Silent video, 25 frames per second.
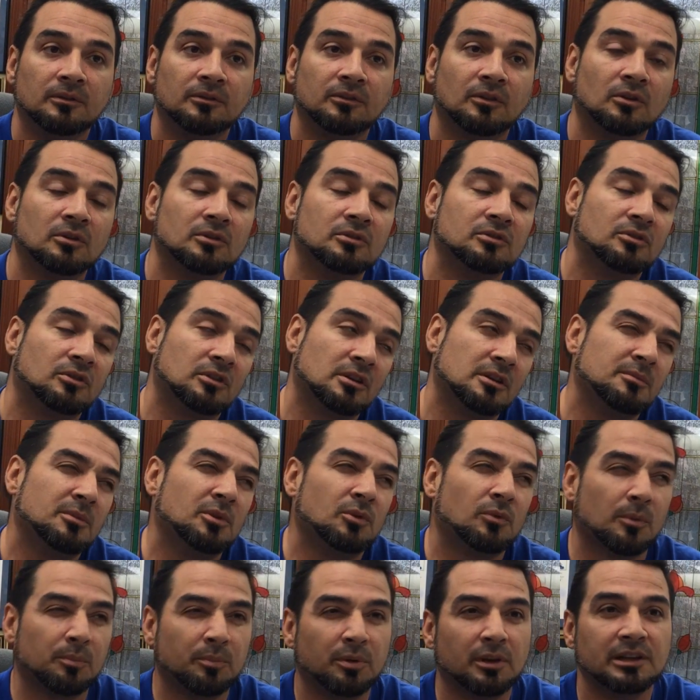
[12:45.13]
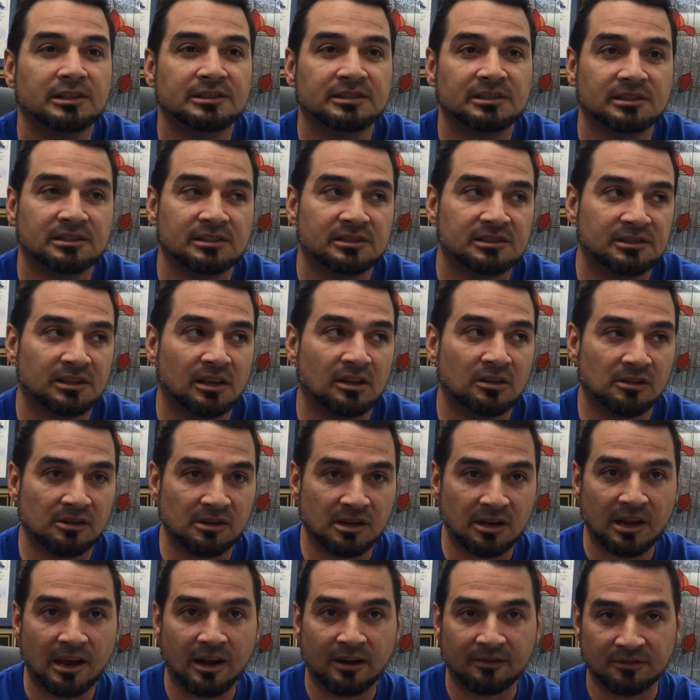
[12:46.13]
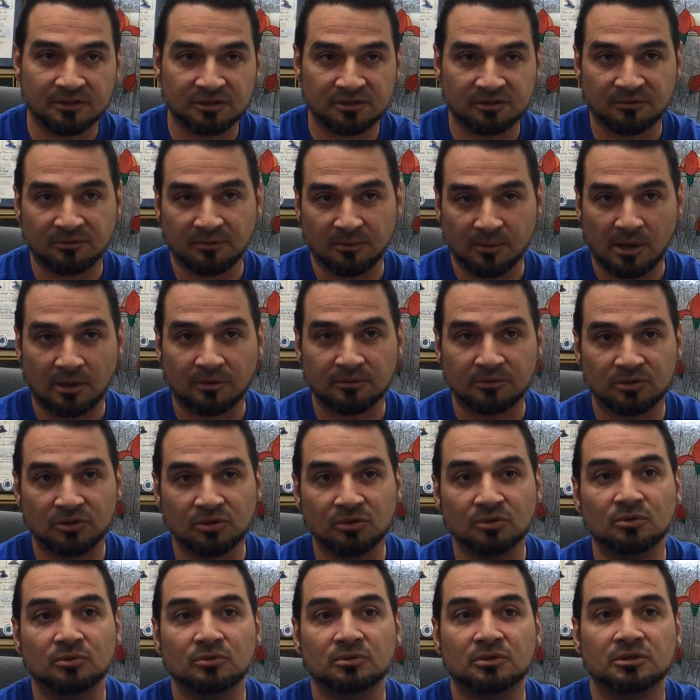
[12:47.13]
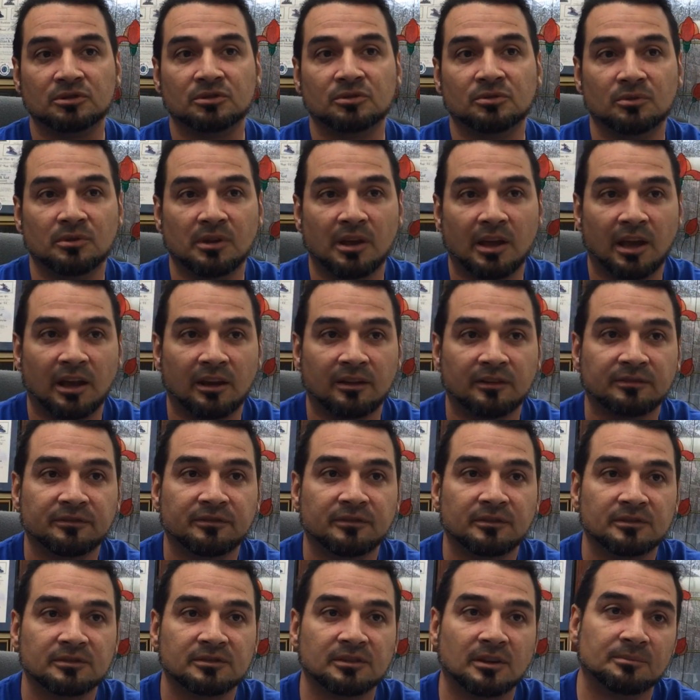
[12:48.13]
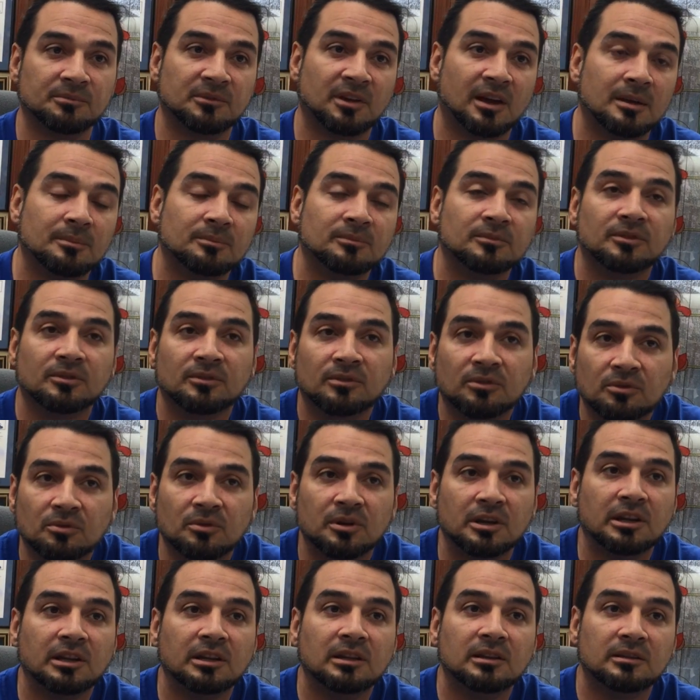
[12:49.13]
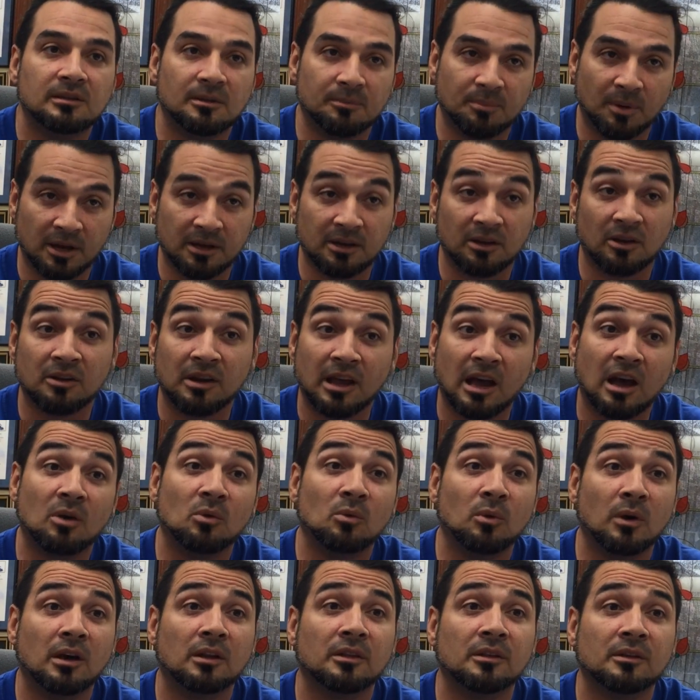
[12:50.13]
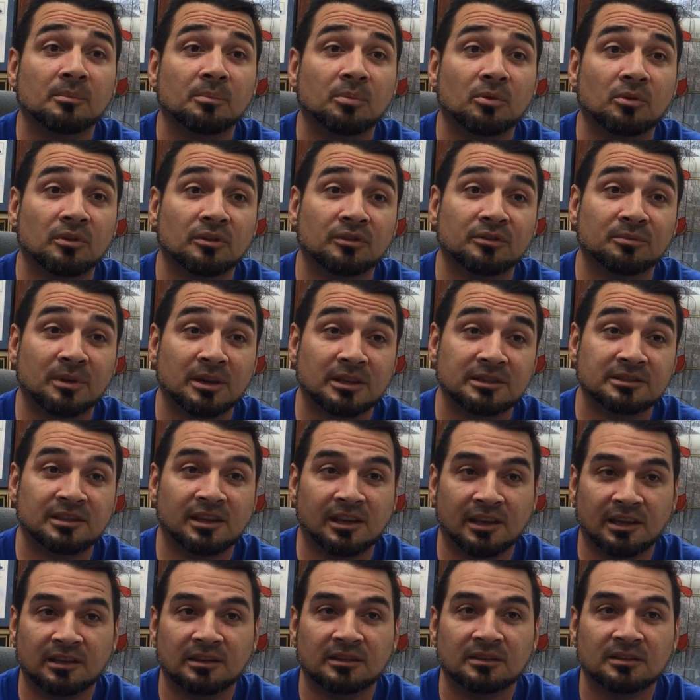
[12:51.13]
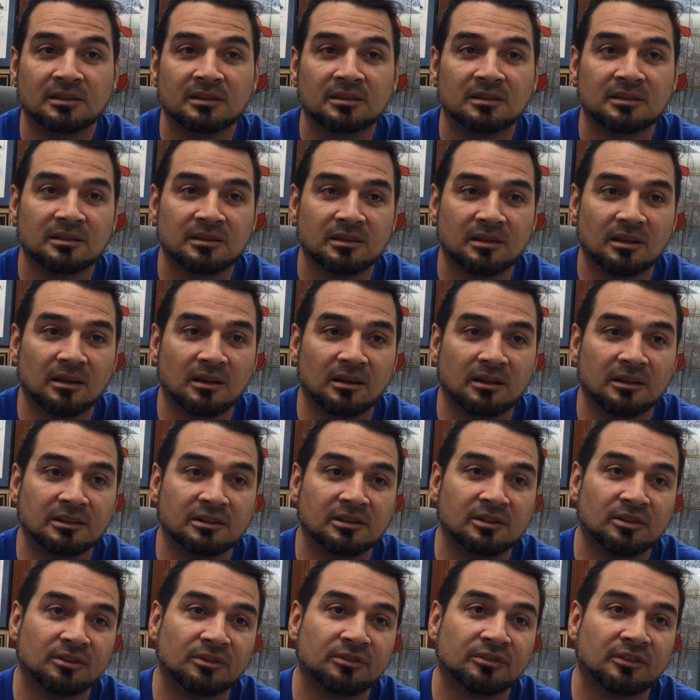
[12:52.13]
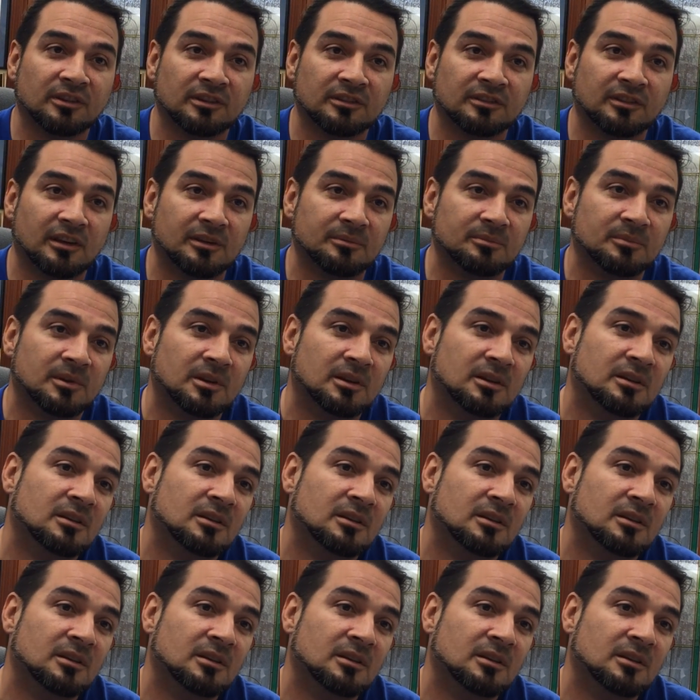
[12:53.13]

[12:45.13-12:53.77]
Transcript: So you're going to be replacing the cell on an average of about 2 to 2.5, sometimes 3, depending on how well the pool is maintained, years at a time.